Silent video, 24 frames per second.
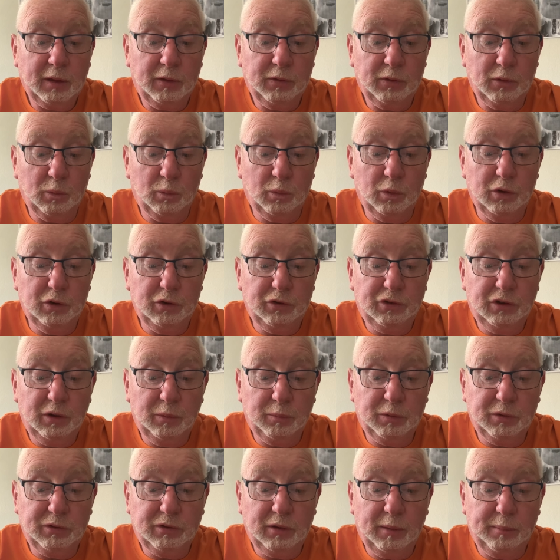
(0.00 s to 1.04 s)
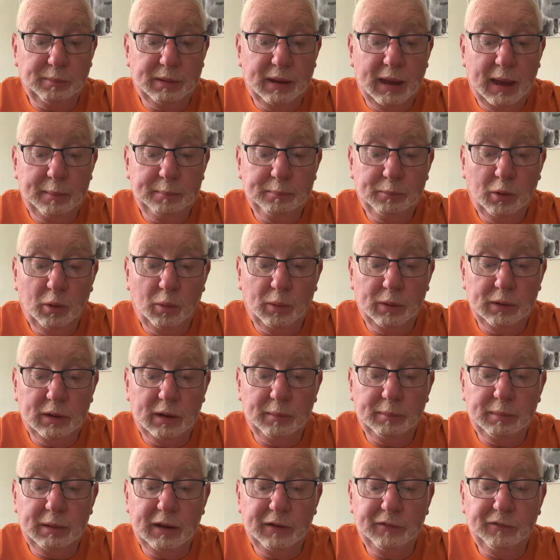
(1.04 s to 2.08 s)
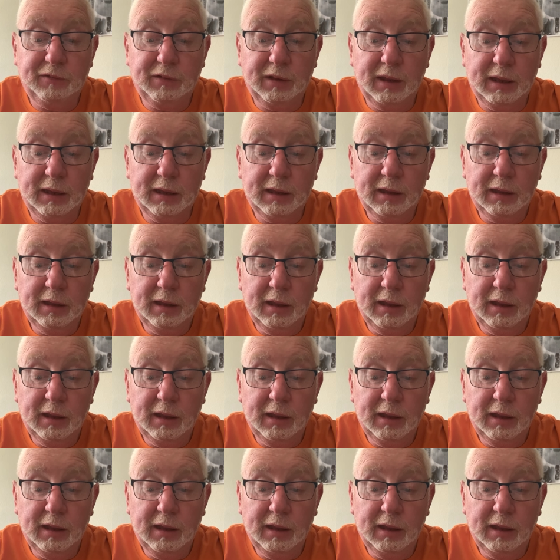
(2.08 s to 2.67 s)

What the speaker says: The worship was up-tempo and uplifting.